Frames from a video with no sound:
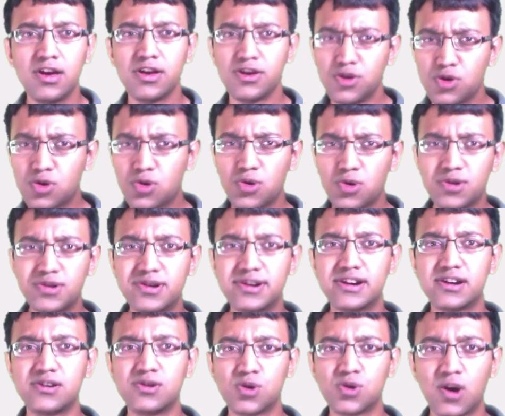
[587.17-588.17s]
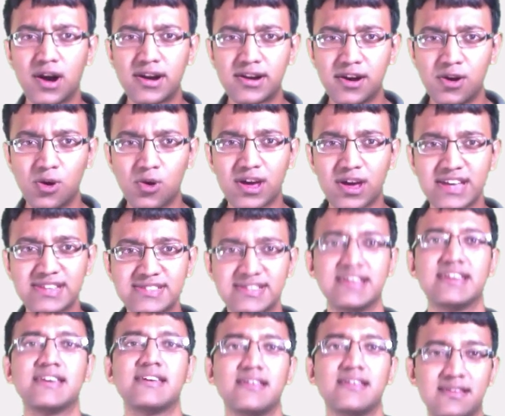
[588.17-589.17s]
You could return 200, okay,
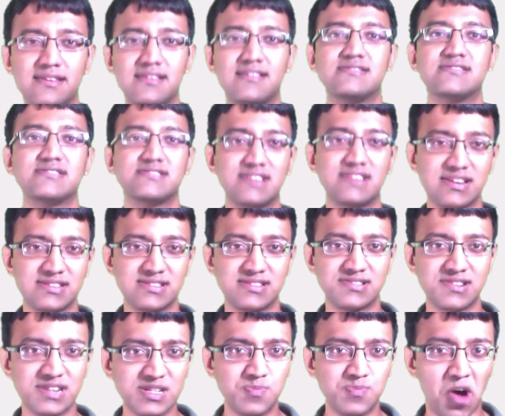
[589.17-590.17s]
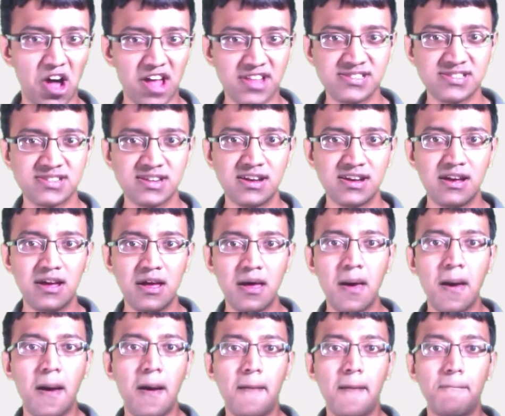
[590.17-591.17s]
saying it's a success response,
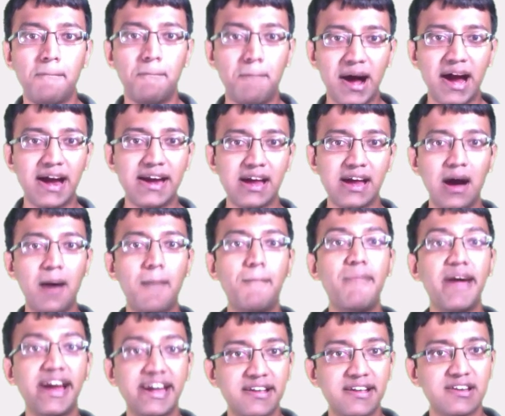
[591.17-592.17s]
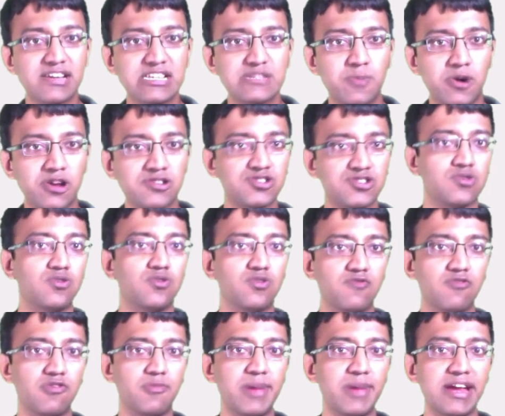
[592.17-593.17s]
but a better response
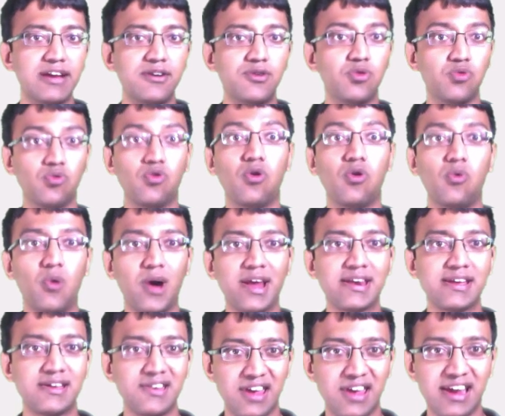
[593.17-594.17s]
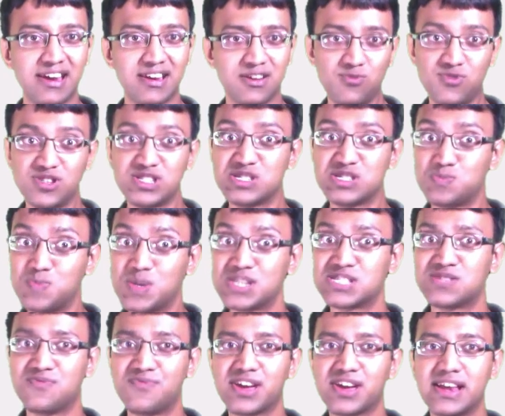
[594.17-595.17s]
code would be 201 created, which
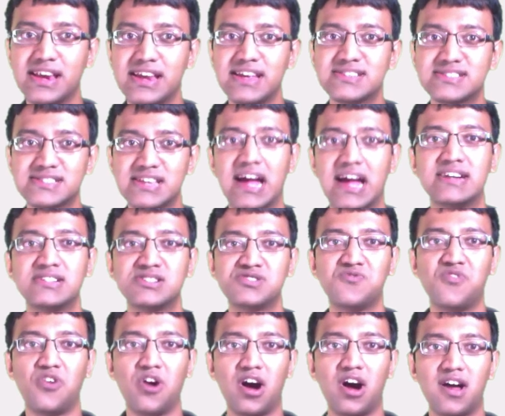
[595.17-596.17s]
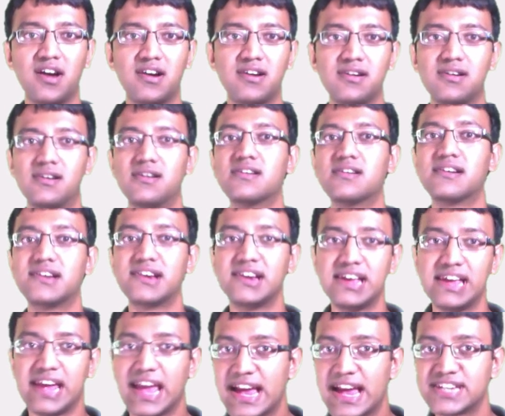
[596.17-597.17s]
specifically stands for a
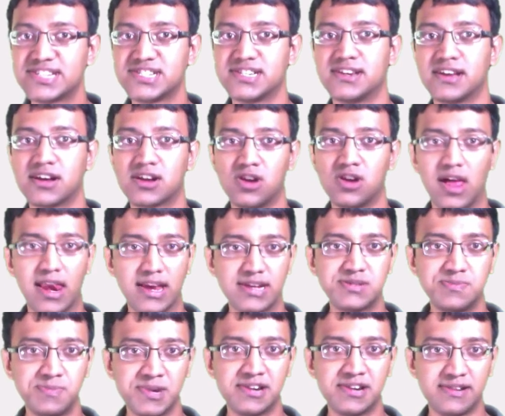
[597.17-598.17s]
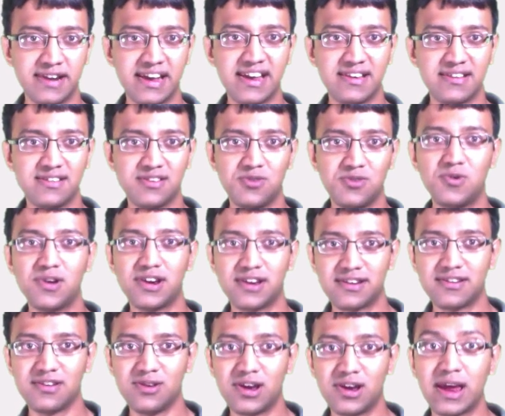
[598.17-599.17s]
creation acknowledgement, right? You are
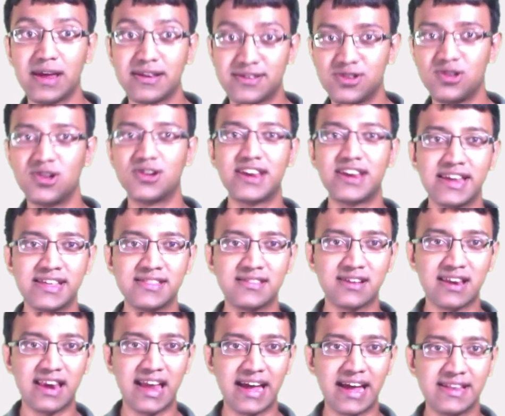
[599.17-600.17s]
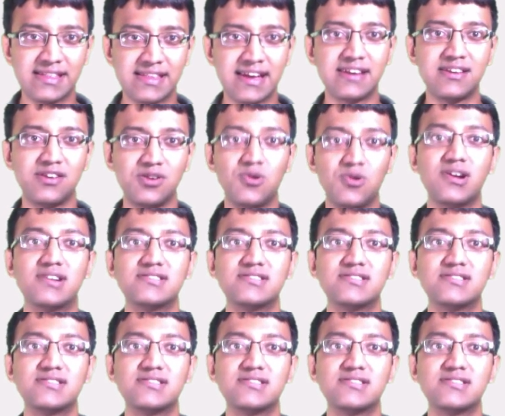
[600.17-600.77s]
you're you're telling the client that you